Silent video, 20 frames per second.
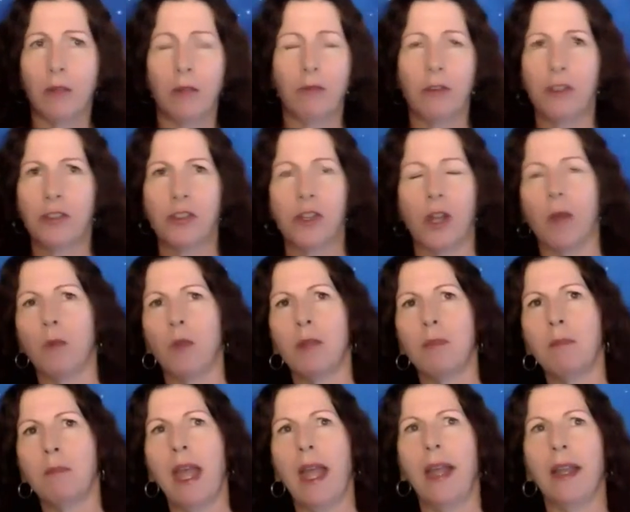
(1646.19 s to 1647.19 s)
First time we
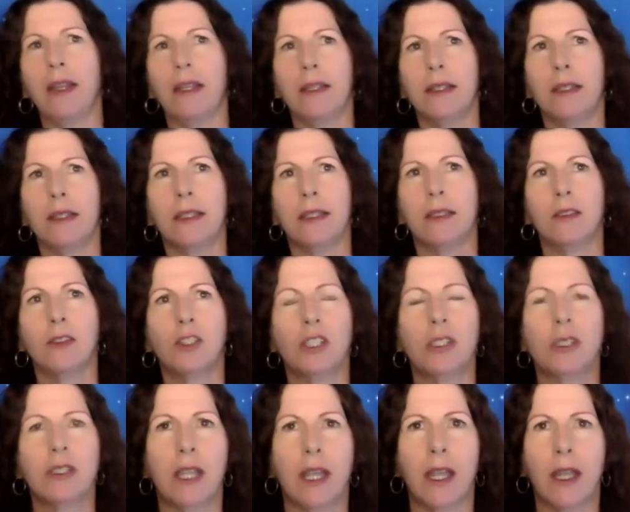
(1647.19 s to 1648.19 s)
met, and she
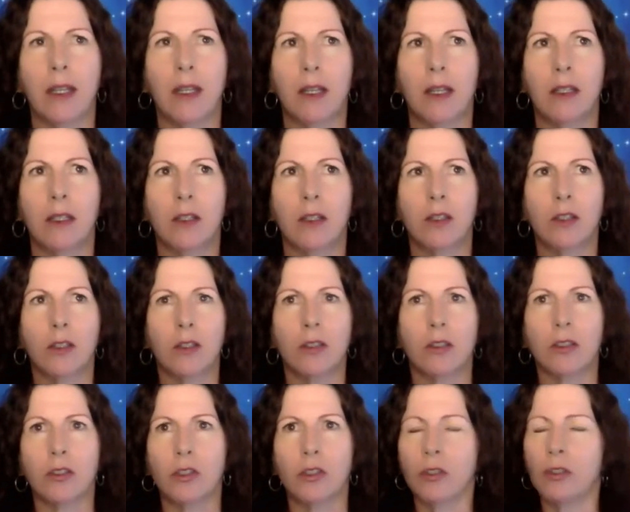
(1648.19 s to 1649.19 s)
said
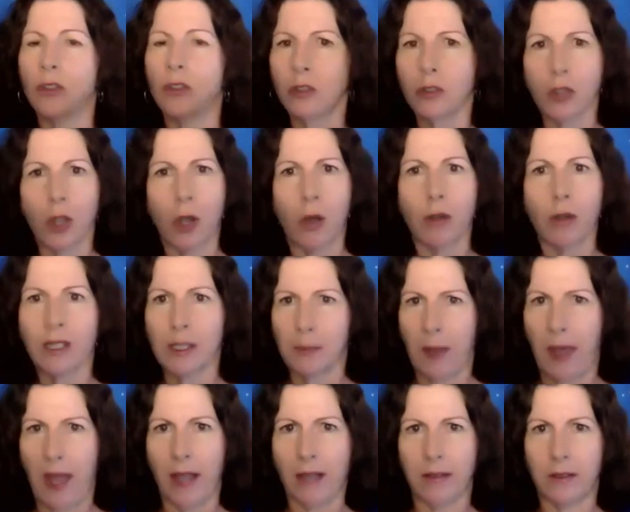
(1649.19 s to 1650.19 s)
she's so
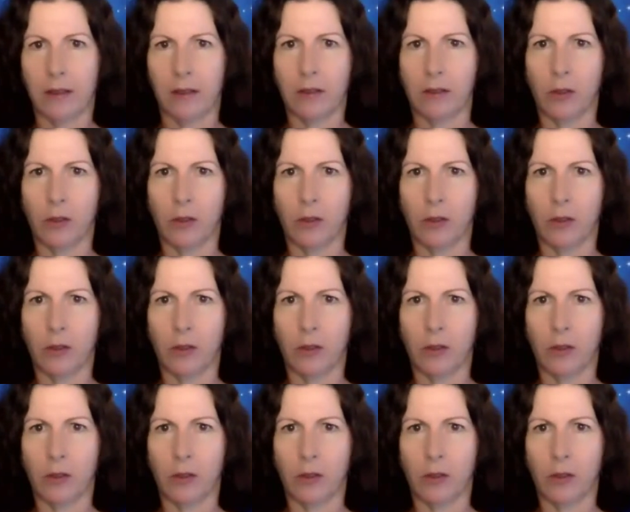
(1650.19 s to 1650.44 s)
expanded.